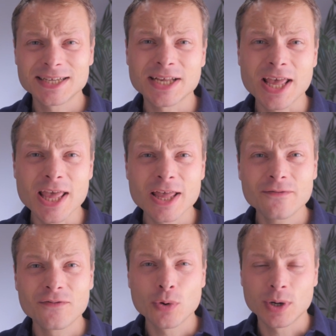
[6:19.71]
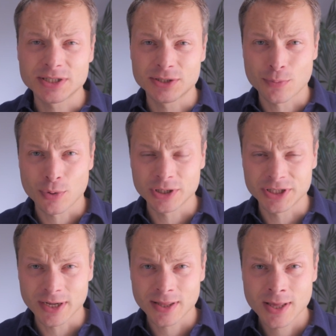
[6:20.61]
has influenced the
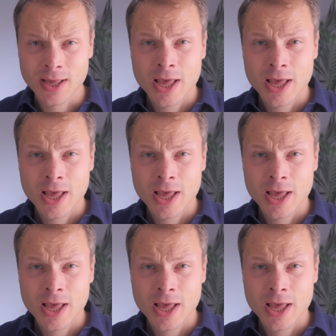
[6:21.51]
project.